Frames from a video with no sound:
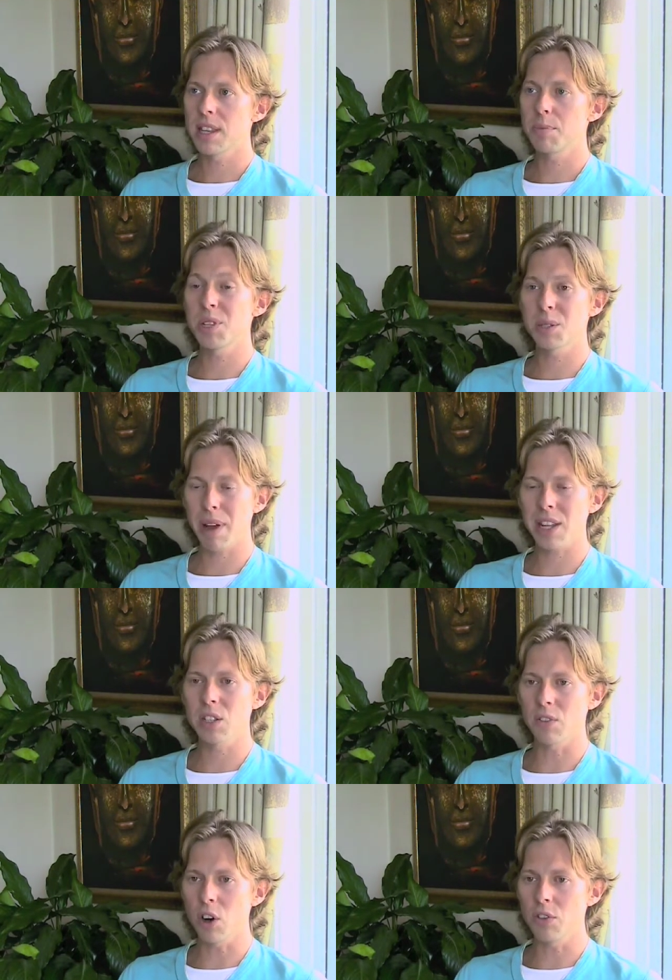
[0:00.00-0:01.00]
the
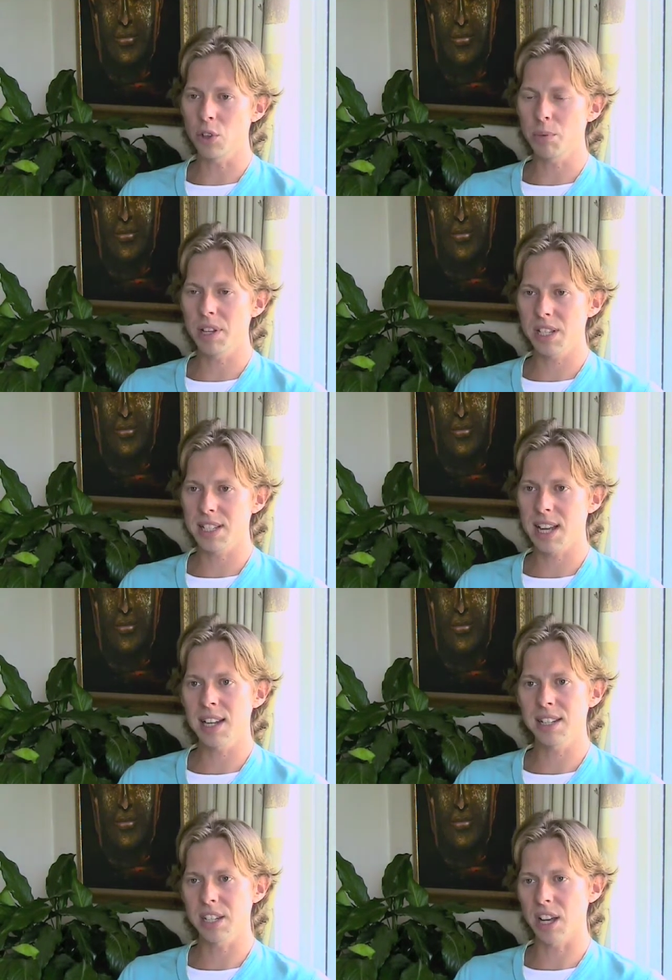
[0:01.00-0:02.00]
perspective of your
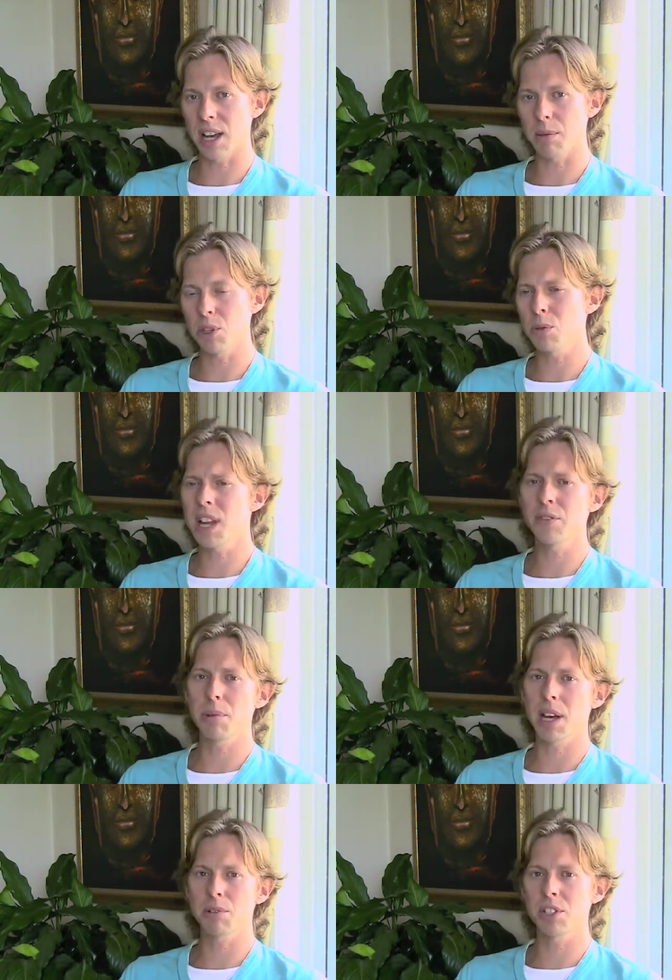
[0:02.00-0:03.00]
personality type. You will never
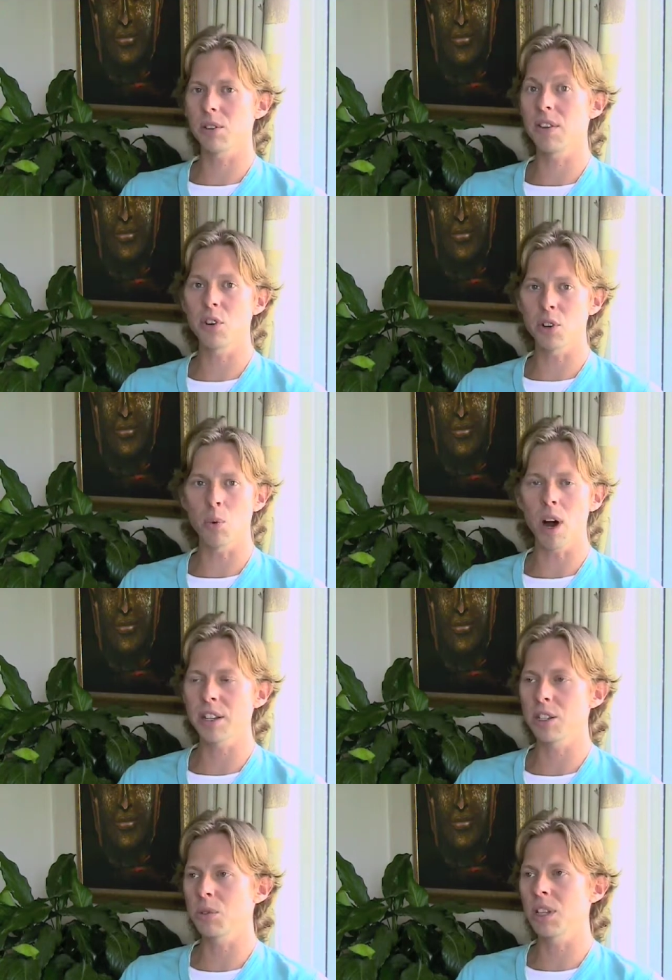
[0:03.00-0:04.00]
be able to, if you're a
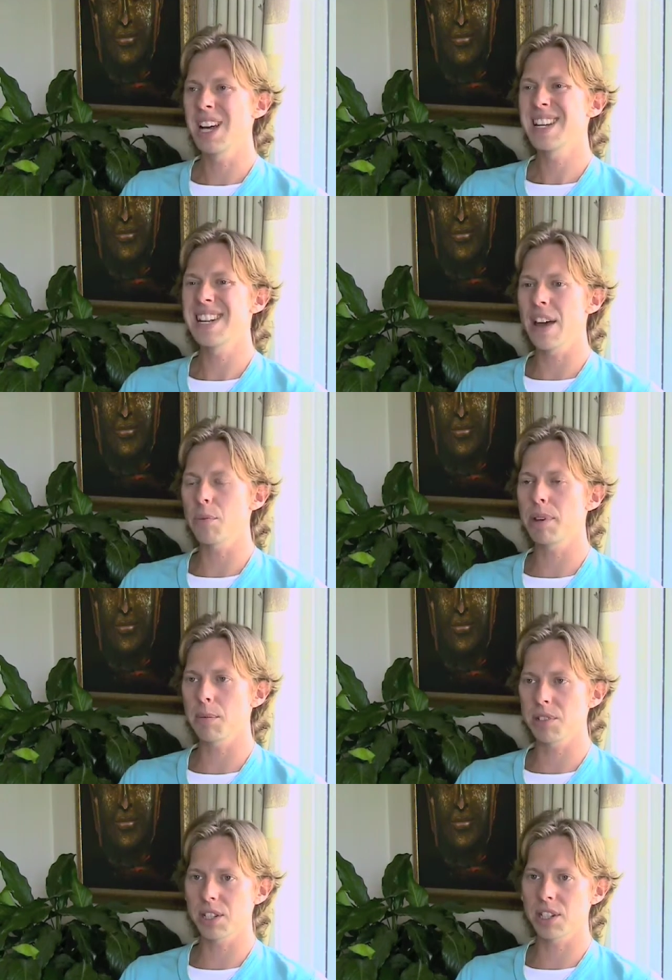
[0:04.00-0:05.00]
1, you will never be
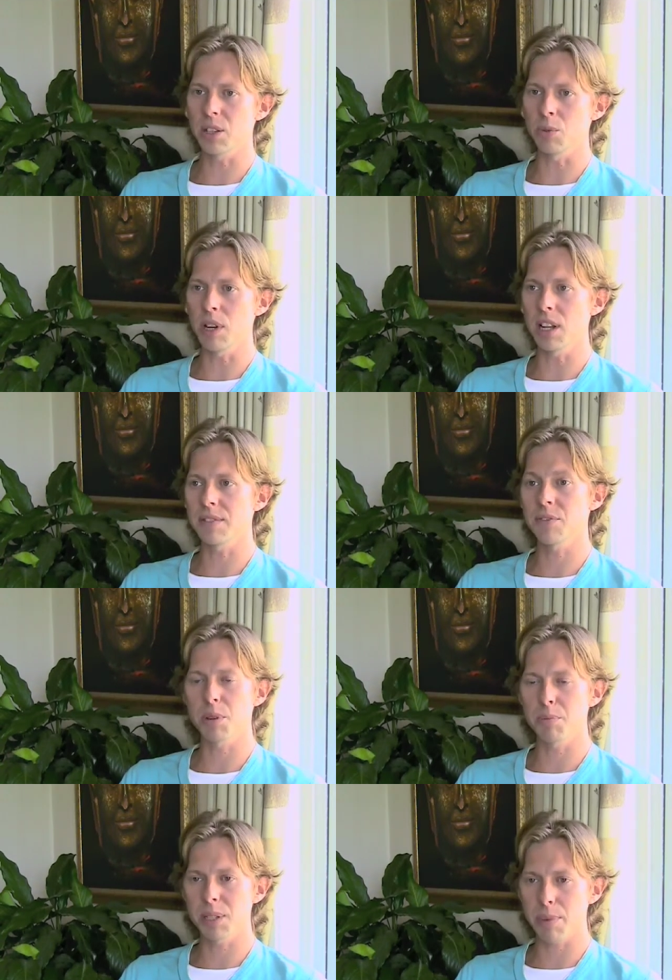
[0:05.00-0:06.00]
able to see the world from
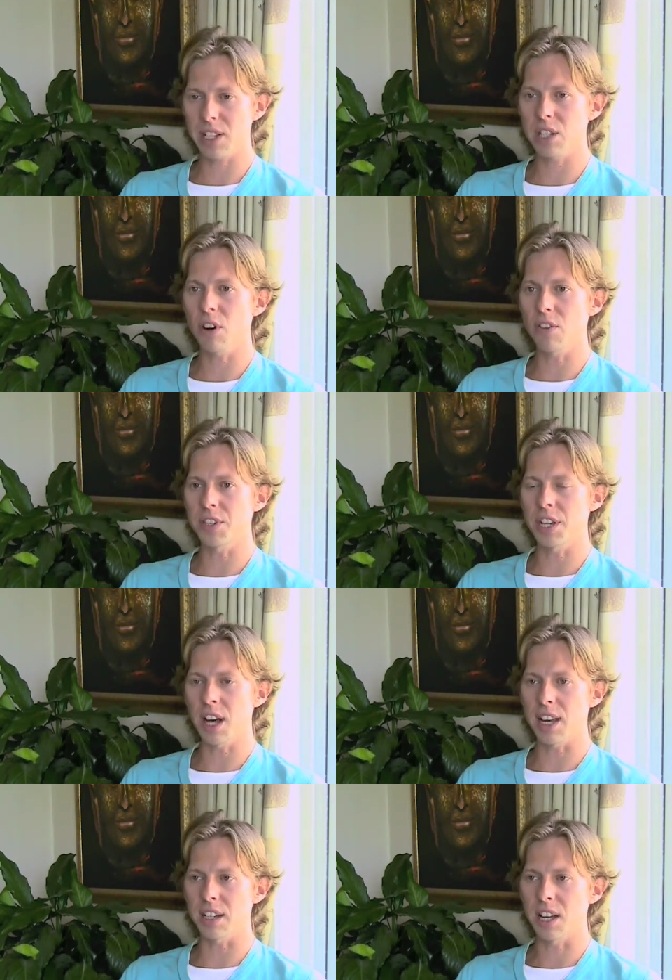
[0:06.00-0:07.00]
the perspective of the
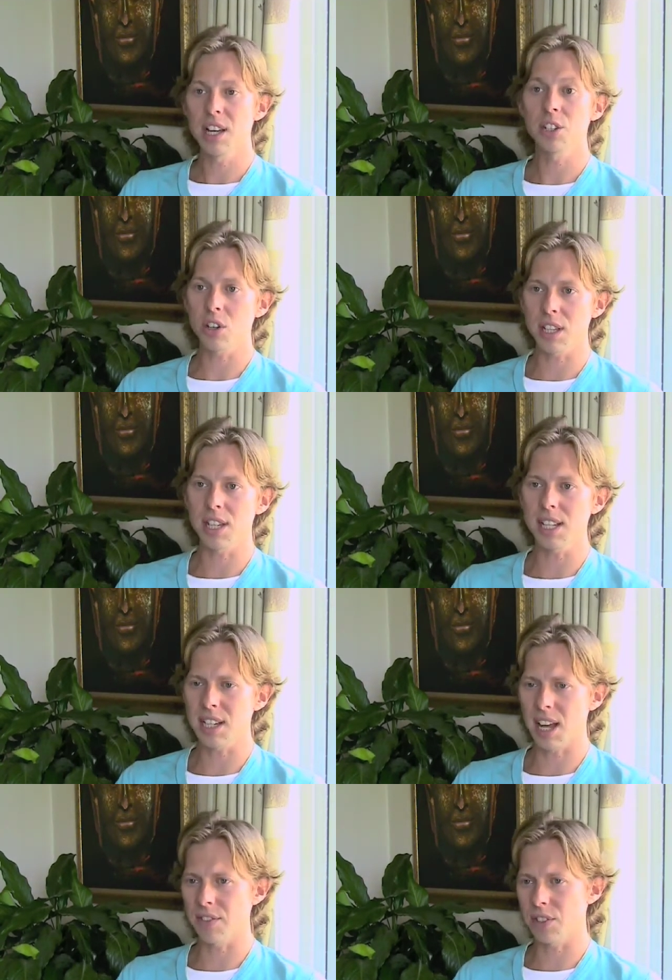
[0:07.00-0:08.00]
9, not in
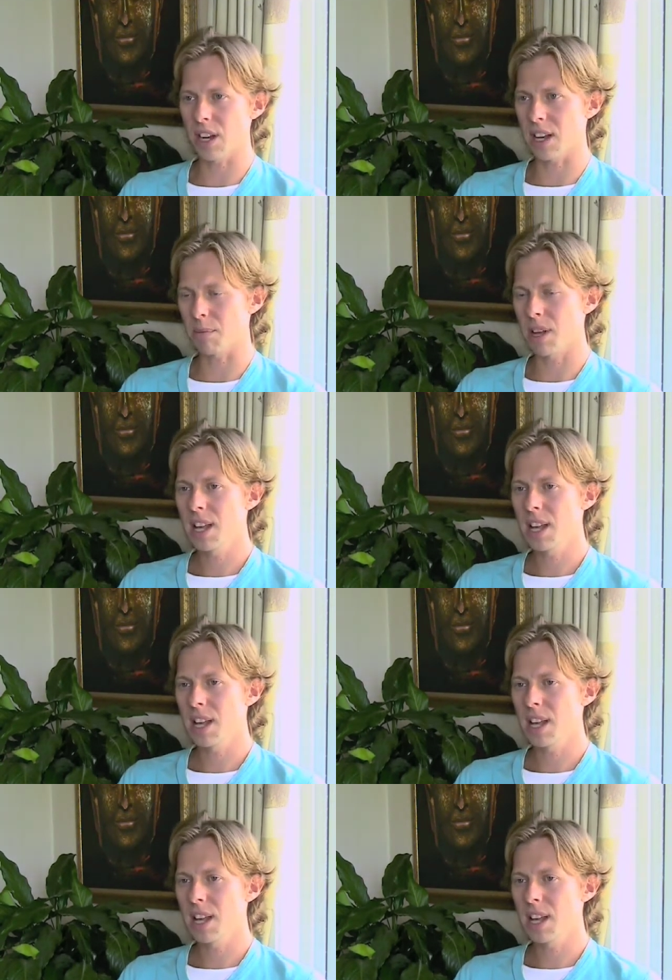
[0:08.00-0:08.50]
this lifetime.